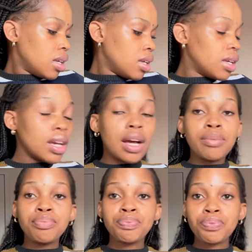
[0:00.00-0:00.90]
yeah
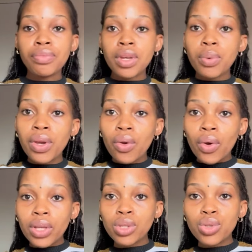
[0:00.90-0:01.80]
we're
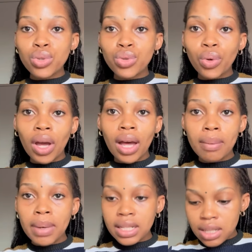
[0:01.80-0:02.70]
going to
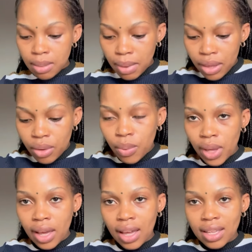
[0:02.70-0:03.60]
Khabata by the way
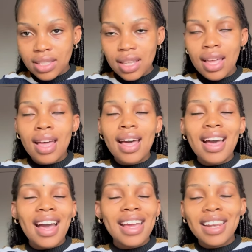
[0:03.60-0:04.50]
guys
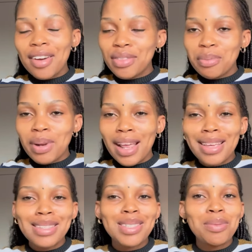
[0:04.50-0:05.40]
I love the
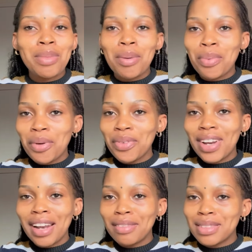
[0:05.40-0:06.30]
place my
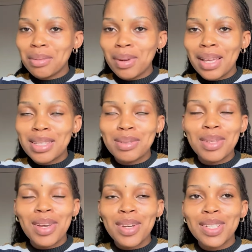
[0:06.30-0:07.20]
boyfriend loves the place
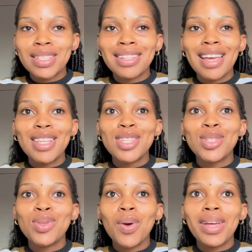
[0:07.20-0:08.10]
because it's
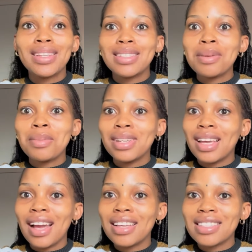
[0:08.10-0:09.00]
so intimate
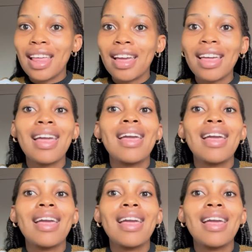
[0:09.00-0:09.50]
guys like